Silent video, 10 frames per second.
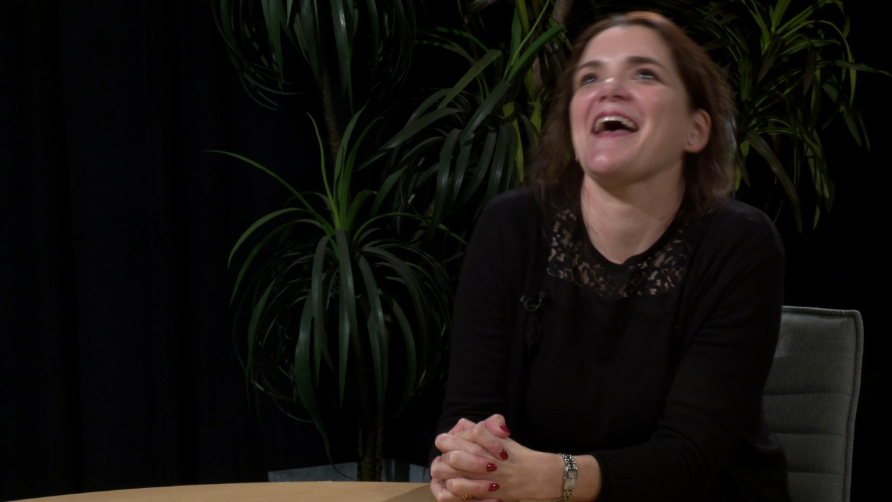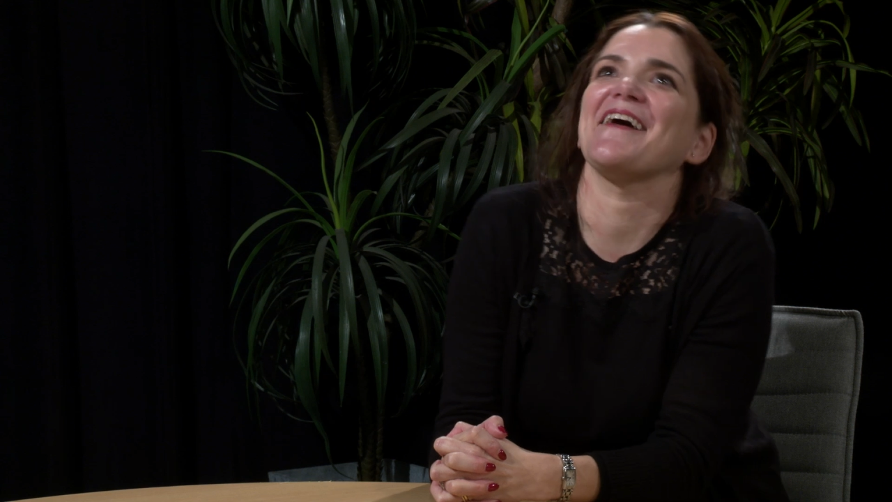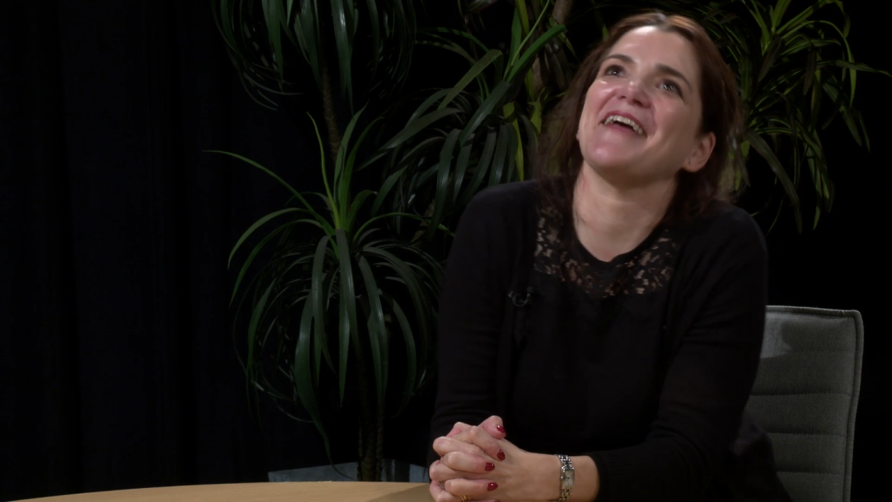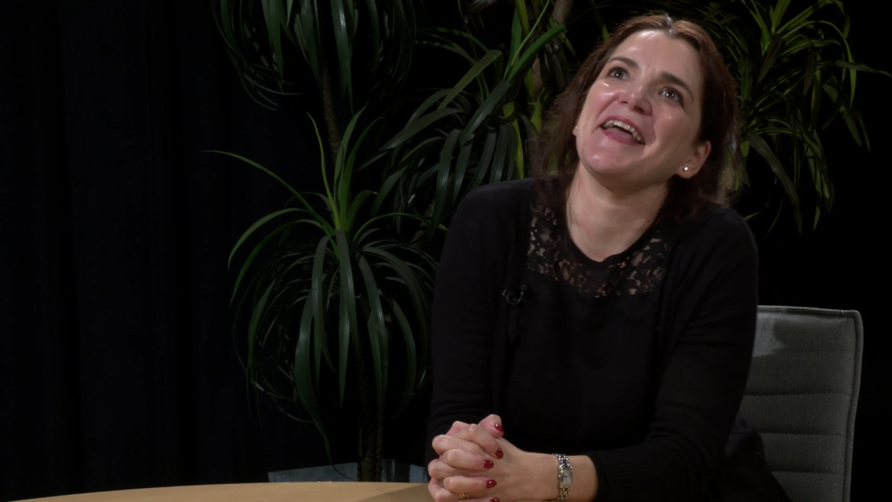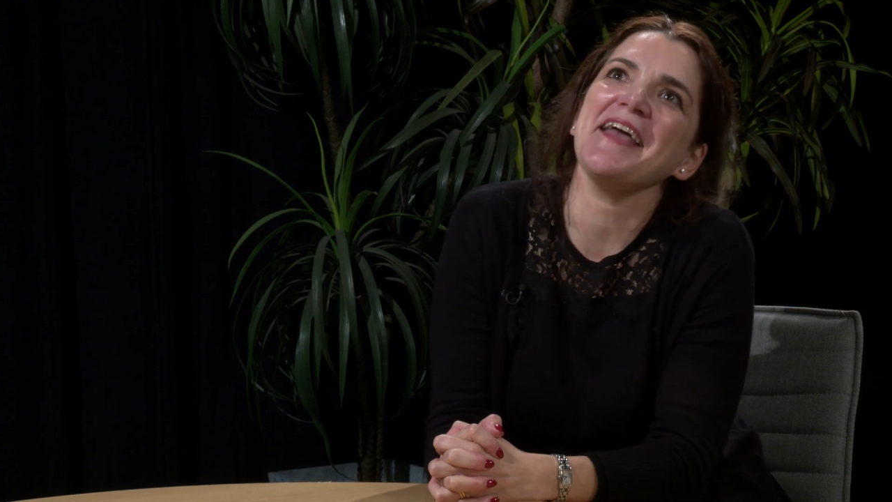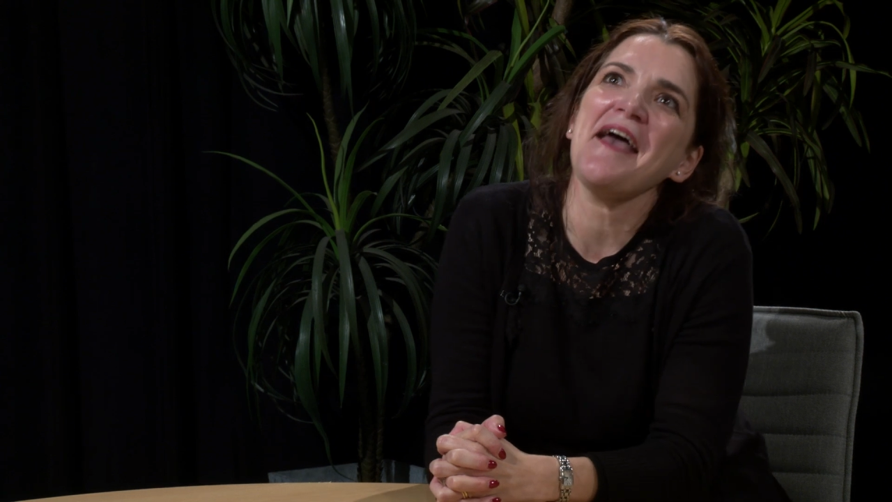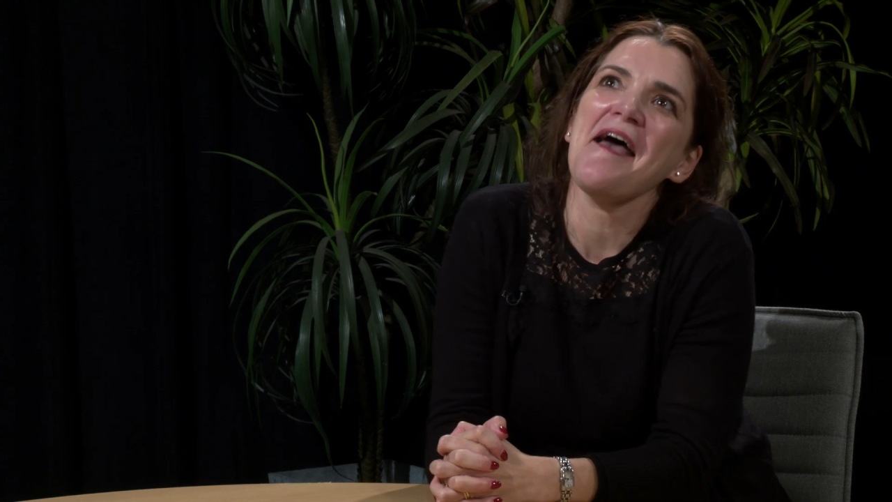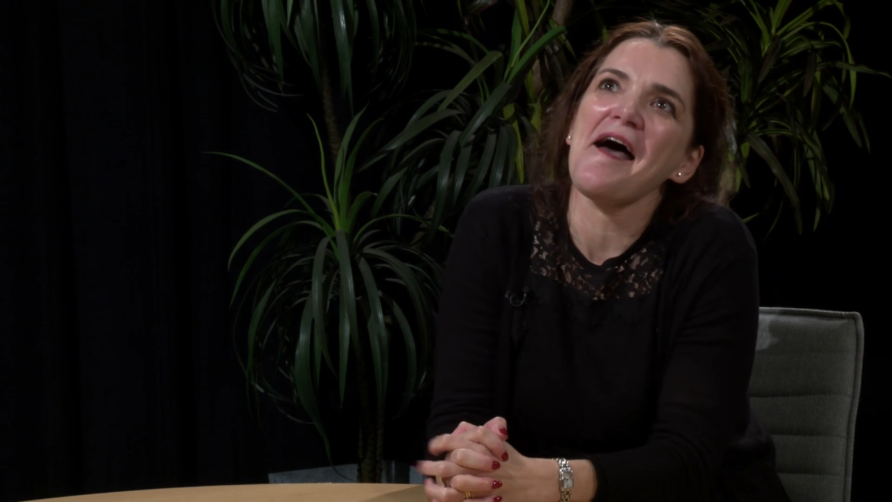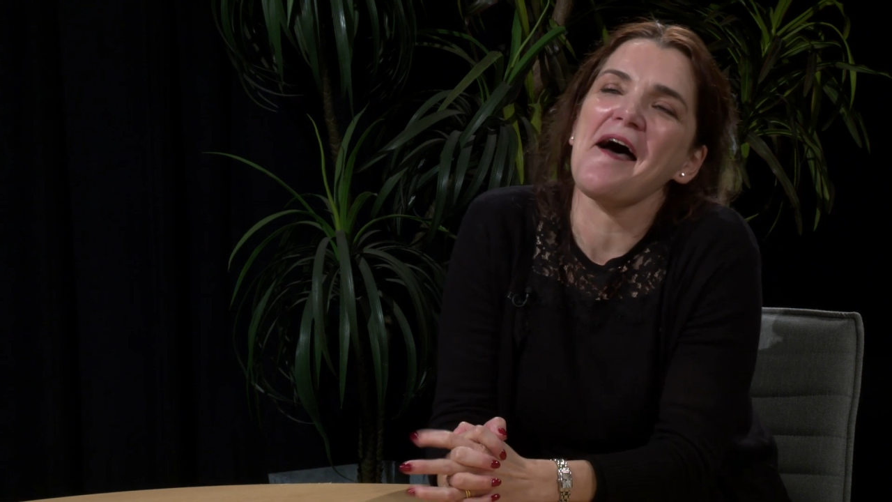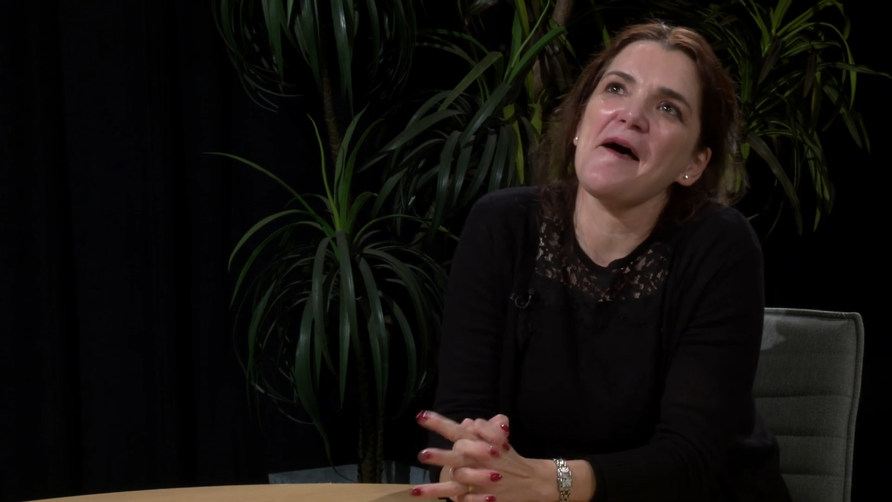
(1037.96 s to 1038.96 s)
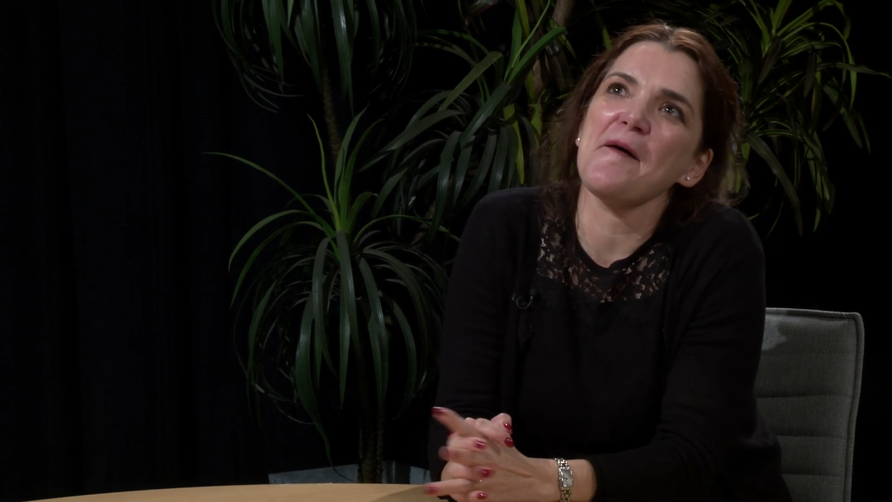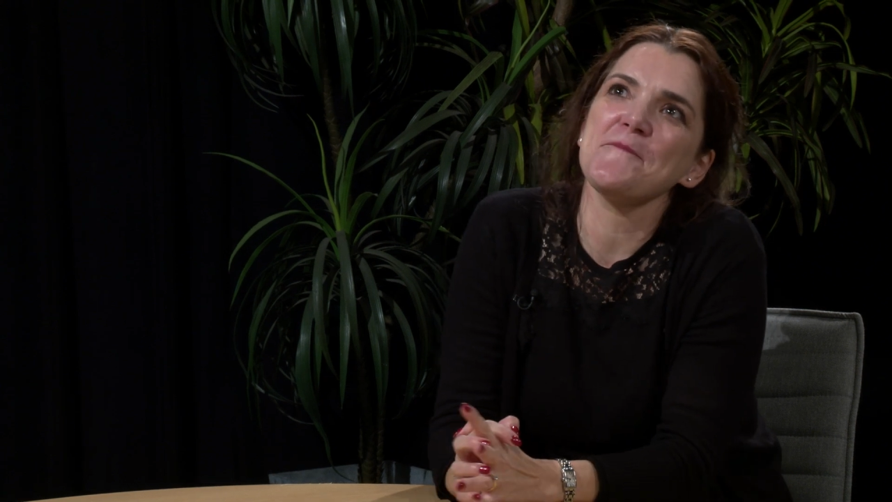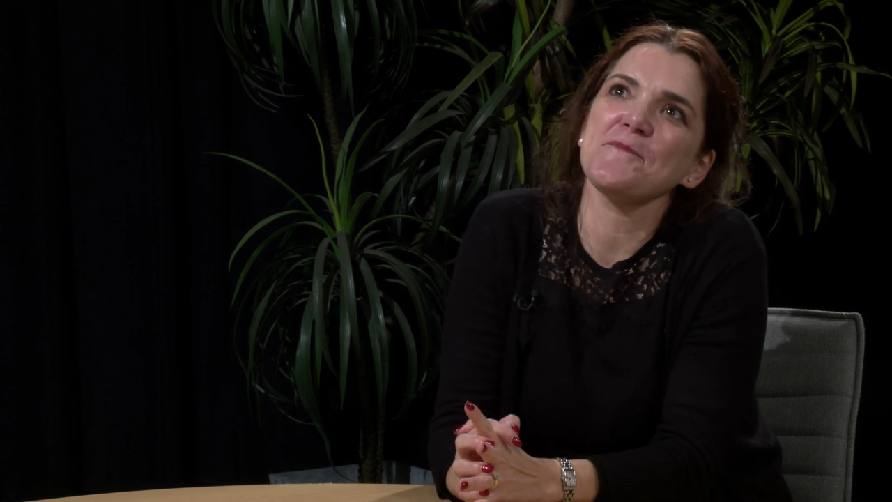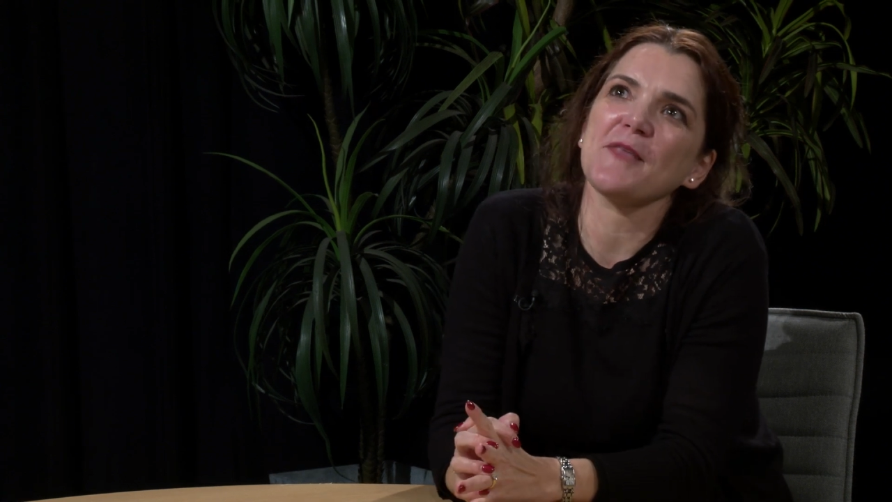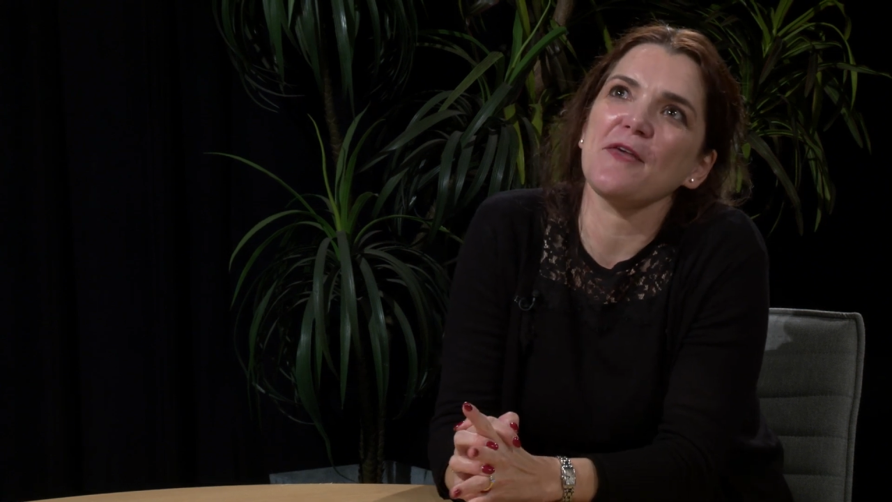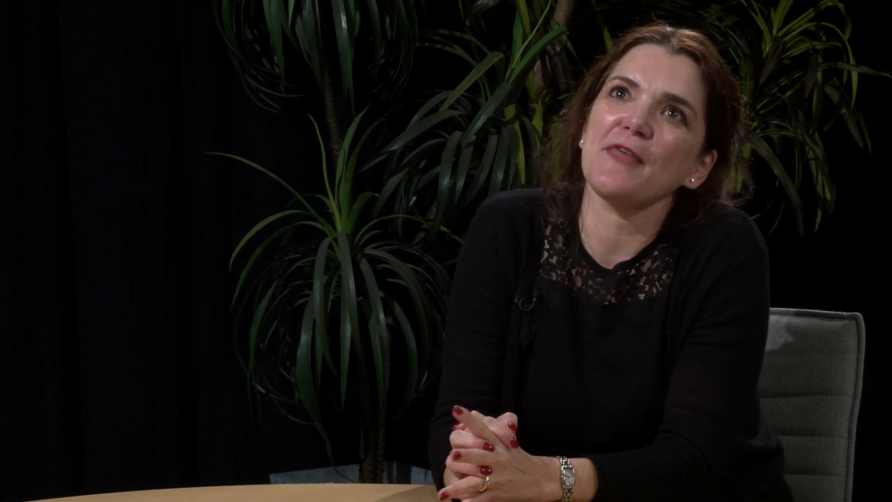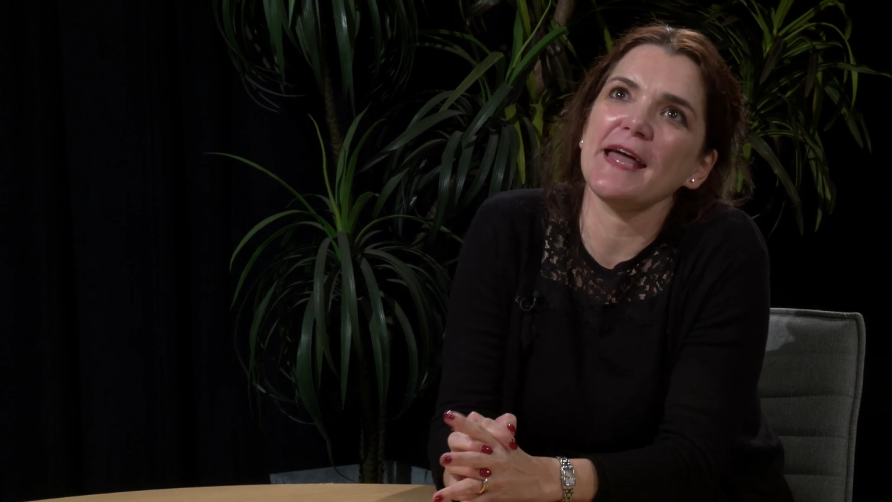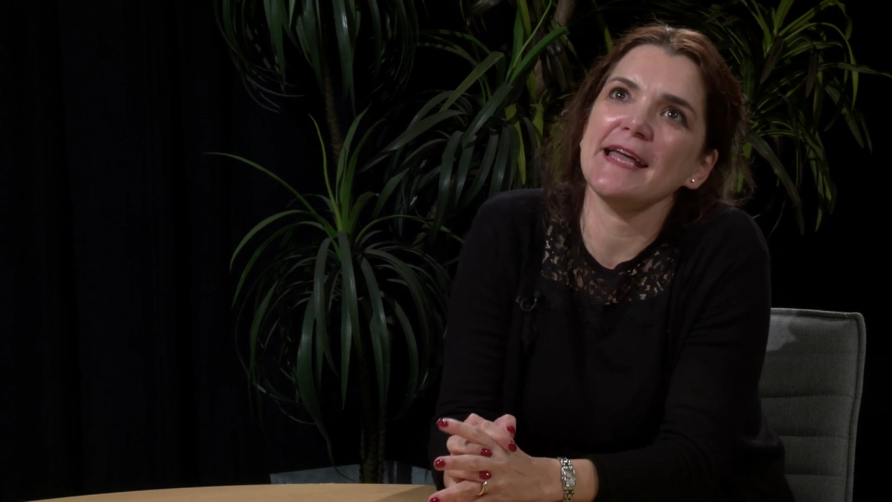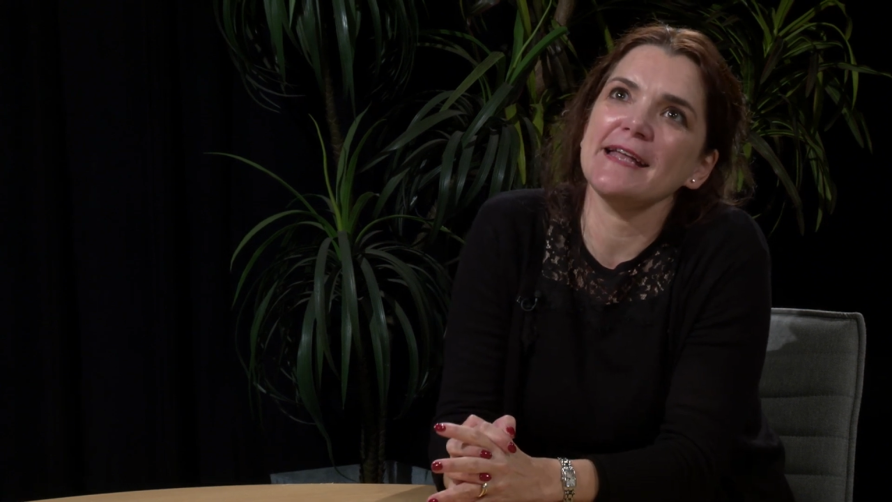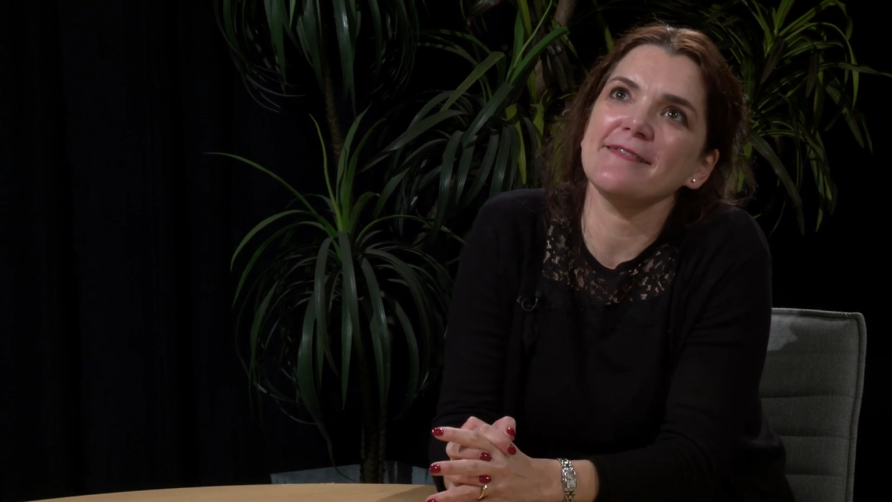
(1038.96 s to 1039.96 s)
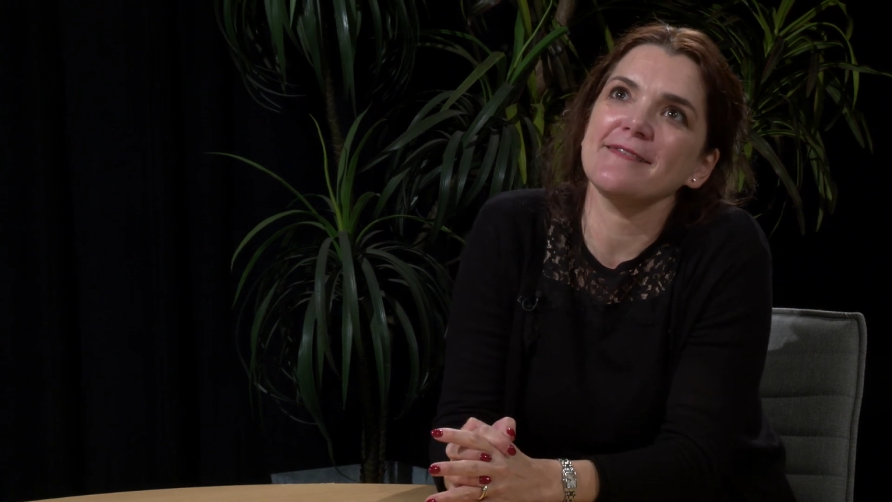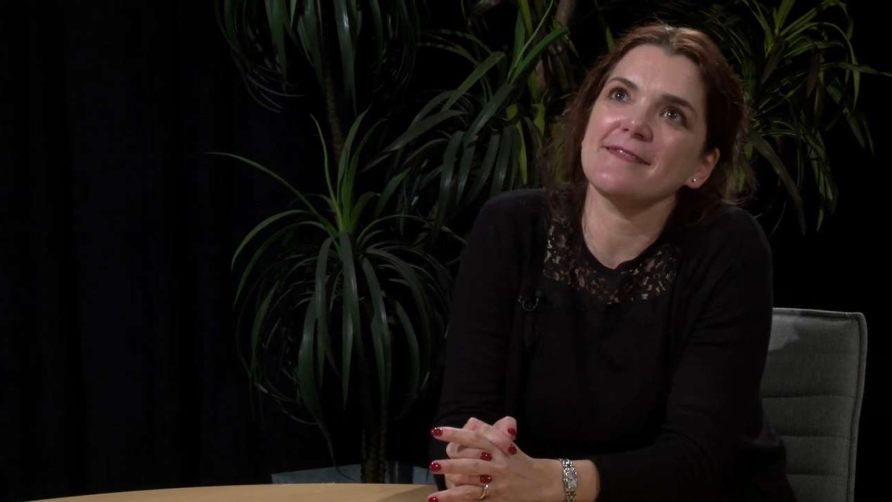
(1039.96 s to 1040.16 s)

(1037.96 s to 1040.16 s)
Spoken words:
Okay, they